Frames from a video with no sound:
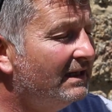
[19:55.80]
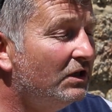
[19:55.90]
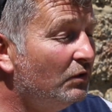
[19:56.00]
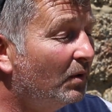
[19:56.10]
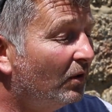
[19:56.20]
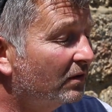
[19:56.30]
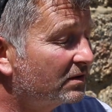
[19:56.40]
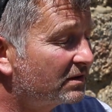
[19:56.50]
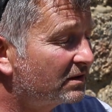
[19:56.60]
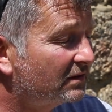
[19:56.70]
in new
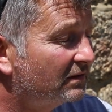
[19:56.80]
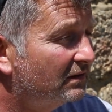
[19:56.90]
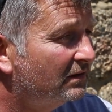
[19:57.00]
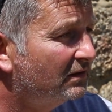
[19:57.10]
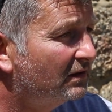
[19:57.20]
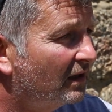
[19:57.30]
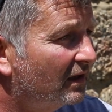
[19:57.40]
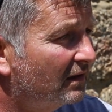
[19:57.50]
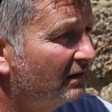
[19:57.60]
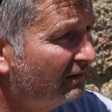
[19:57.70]
pots,
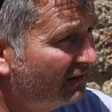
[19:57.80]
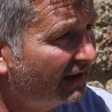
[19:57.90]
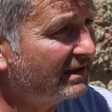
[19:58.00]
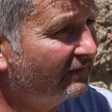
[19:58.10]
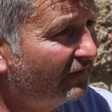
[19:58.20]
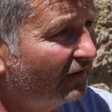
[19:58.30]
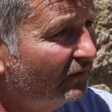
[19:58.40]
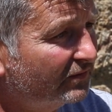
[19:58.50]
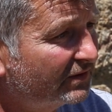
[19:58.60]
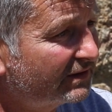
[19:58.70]
like netted
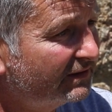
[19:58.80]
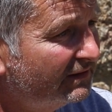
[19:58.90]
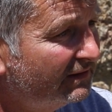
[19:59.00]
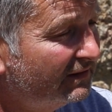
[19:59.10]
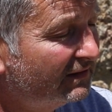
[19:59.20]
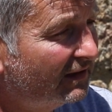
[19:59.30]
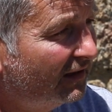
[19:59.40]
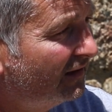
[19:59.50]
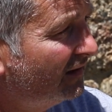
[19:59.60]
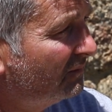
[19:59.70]
funnels,
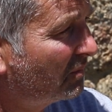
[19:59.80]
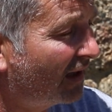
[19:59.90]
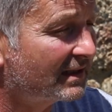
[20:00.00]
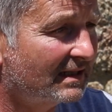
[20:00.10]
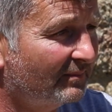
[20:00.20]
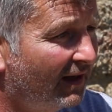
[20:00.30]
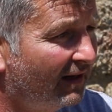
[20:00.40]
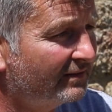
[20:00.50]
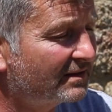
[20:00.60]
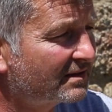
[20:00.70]
plastic
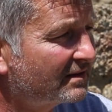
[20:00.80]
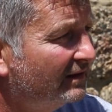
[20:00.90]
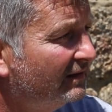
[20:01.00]
mouths,